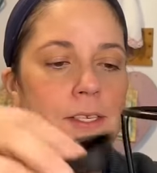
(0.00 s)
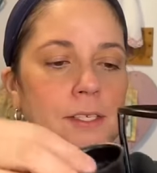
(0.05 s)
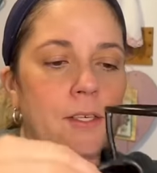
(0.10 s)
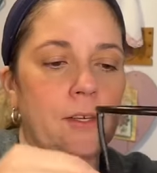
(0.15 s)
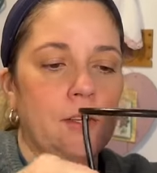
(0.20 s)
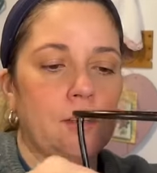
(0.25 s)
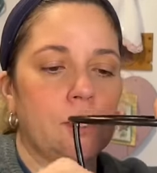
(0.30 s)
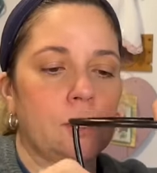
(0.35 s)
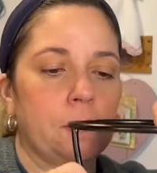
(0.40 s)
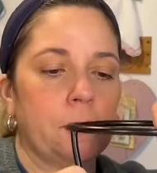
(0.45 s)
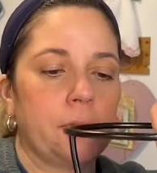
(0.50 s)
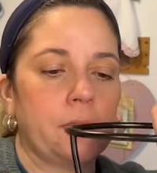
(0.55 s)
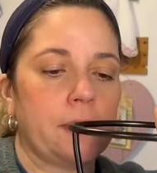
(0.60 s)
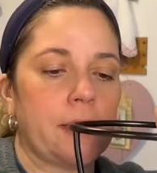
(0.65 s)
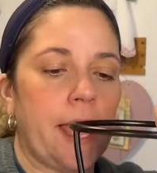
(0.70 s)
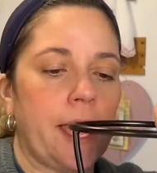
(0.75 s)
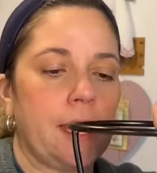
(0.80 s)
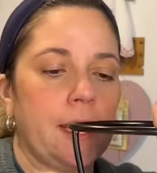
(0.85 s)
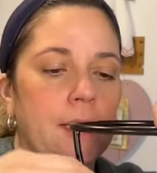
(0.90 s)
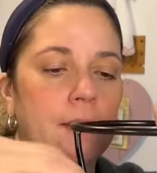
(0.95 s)
so you just put
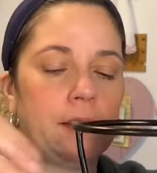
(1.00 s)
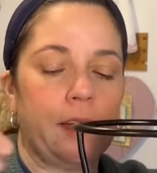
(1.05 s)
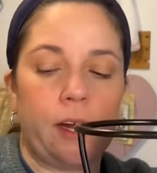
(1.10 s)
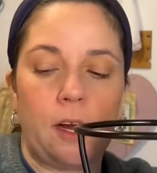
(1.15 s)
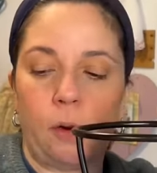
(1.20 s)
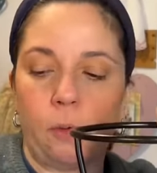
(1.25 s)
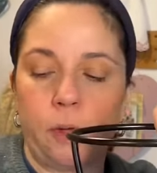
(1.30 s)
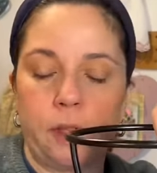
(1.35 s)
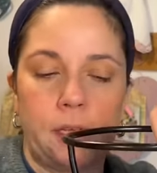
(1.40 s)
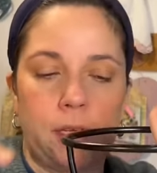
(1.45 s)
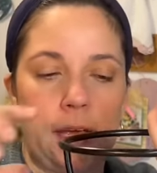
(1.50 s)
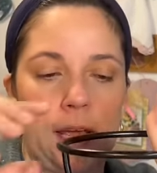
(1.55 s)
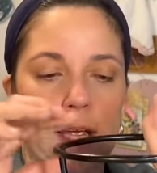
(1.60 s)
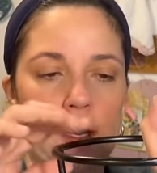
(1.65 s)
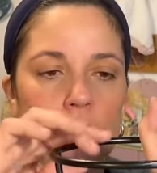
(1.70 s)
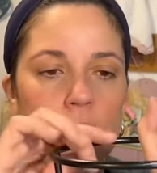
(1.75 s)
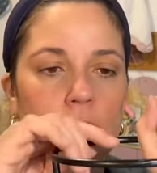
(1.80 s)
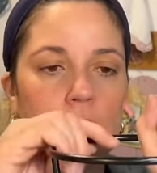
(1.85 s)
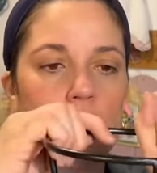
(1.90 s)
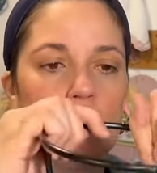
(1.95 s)
that in there with a
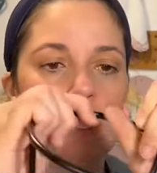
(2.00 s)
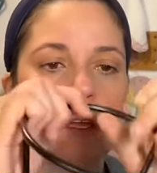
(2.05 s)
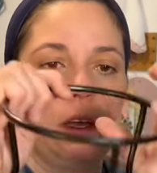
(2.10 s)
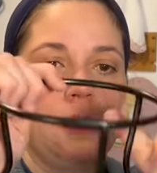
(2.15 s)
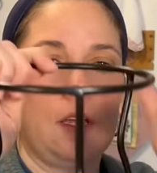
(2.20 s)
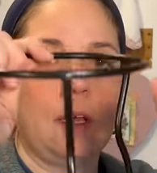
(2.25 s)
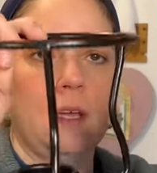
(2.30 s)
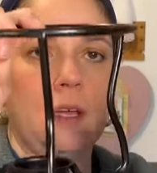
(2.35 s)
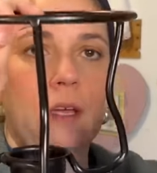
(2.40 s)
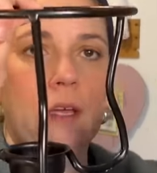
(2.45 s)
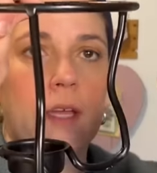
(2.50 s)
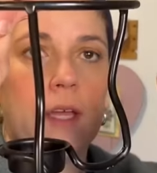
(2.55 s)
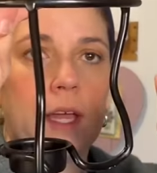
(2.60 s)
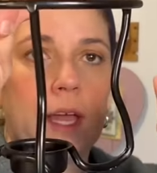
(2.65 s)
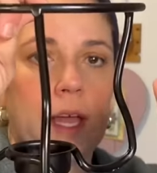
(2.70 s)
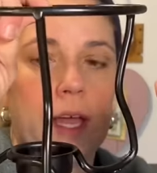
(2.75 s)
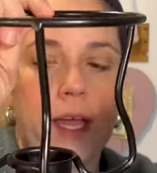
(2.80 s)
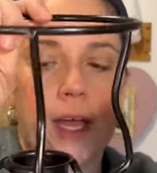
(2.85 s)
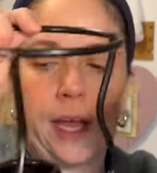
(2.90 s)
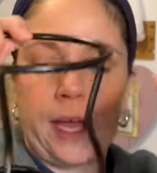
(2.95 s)
candle
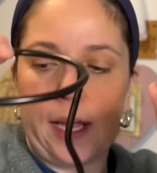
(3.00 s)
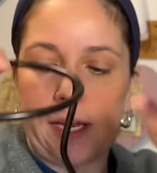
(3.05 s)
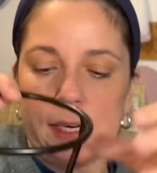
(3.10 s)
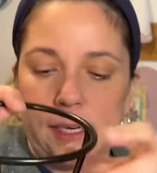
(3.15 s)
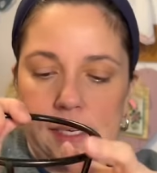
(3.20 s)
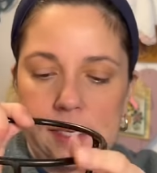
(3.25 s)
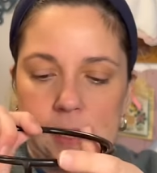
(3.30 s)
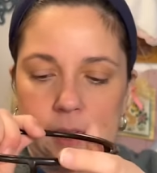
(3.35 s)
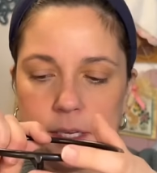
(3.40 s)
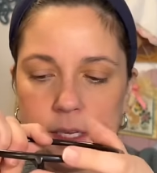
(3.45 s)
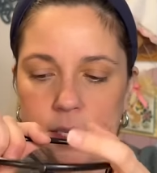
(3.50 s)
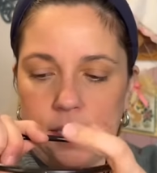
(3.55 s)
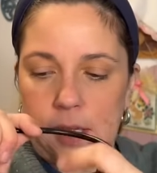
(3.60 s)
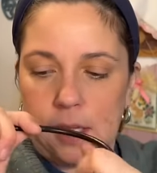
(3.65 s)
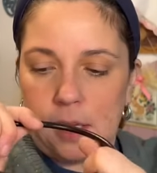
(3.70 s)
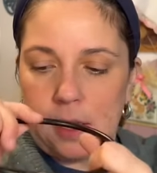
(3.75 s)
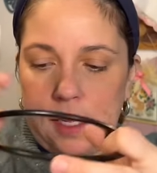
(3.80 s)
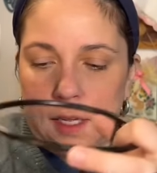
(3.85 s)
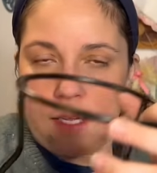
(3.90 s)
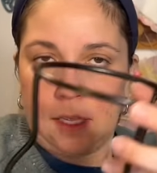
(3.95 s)
and
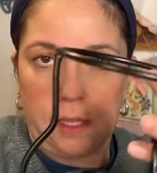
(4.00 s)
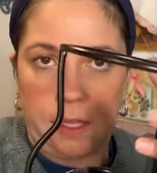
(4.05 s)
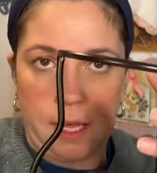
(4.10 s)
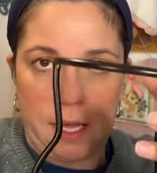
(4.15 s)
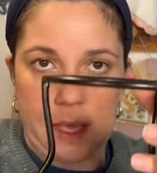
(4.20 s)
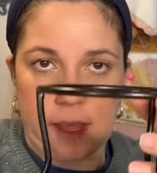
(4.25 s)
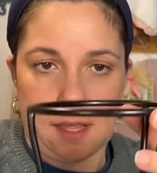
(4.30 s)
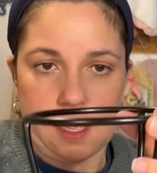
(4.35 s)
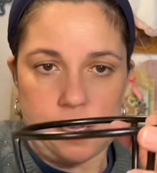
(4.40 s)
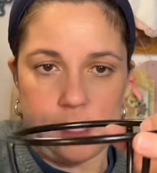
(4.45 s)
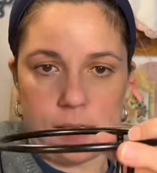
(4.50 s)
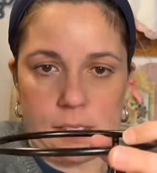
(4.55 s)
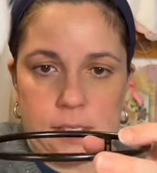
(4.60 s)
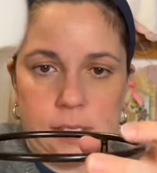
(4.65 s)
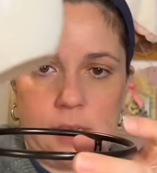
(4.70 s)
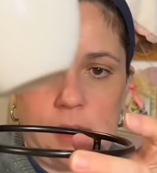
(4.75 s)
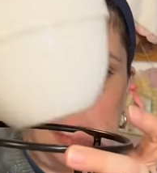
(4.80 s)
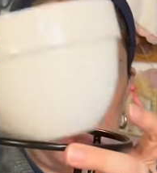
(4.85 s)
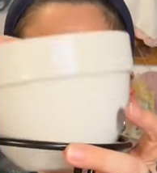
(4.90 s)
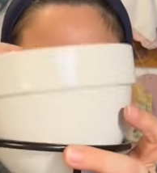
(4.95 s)
like
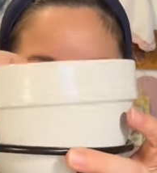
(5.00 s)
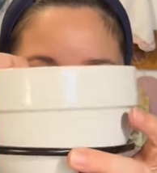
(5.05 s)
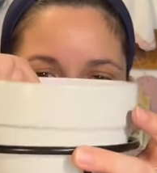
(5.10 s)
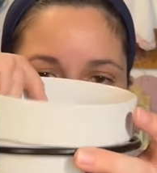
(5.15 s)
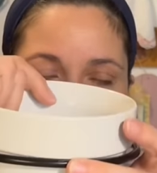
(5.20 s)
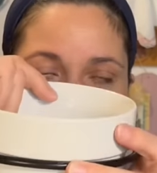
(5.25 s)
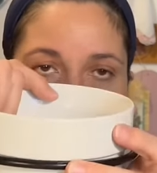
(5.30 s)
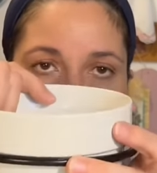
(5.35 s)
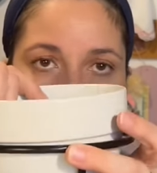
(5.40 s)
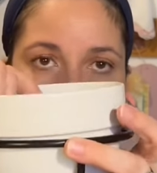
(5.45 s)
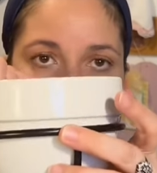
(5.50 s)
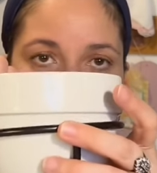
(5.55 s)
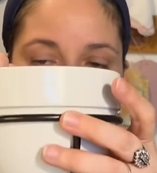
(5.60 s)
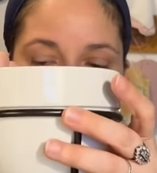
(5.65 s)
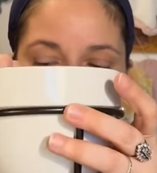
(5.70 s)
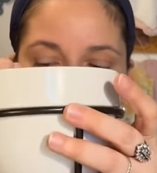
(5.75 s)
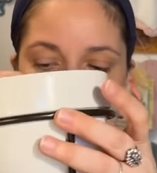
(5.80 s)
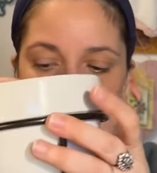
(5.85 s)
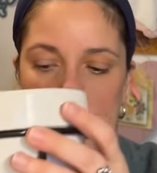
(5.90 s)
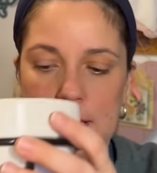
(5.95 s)
this.
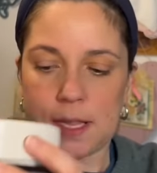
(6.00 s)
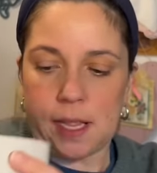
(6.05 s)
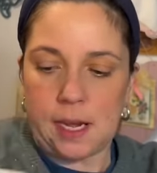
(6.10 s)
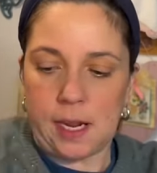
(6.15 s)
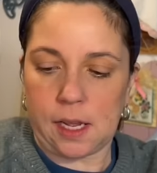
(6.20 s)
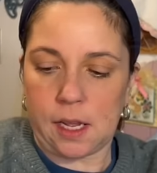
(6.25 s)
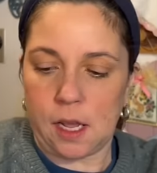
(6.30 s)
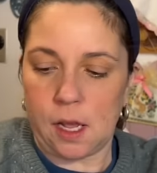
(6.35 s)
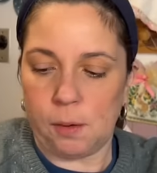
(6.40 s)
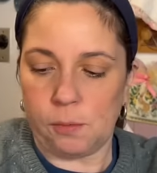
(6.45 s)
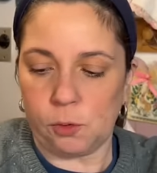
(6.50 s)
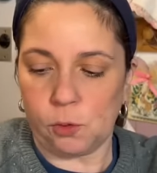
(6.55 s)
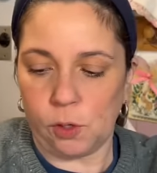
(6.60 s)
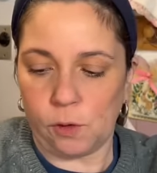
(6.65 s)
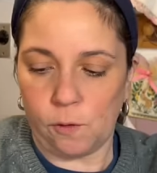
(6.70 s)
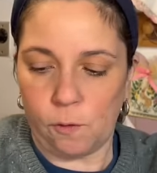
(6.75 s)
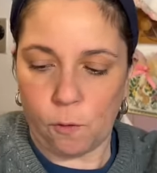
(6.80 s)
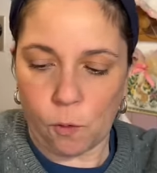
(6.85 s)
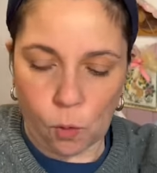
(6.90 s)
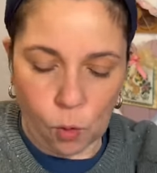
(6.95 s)
And then it comes with
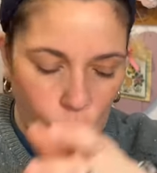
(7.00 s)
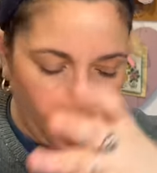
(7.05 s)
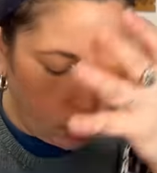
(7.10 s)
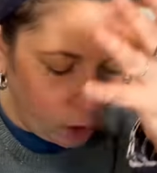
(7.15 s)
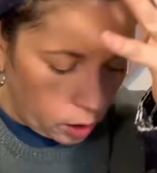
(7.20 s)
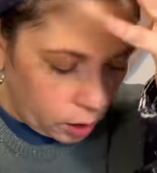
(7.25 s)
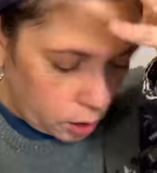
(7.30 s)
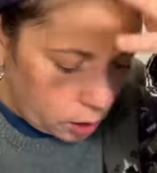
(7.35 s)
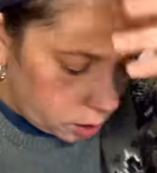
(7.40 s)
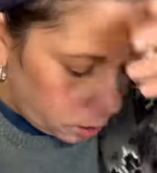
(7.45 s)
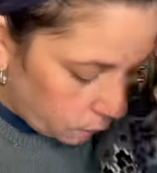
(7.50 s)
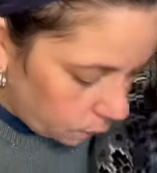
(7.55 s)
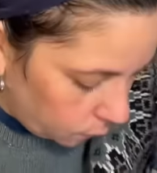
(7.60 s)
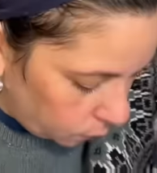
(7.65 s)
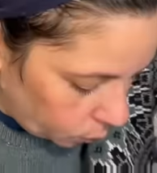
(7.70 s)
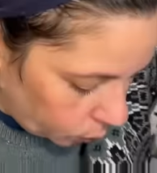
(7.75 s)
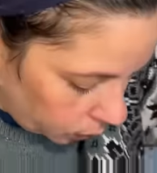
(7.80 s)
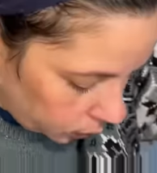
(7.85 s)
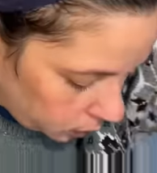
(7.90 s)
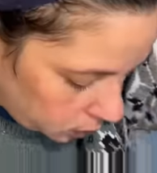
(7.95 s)
four
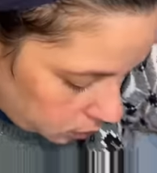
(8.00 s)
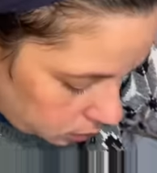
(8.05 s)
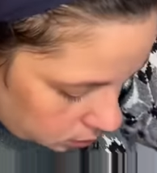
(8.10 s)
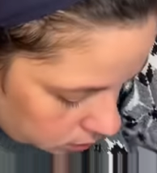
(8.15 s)
forks.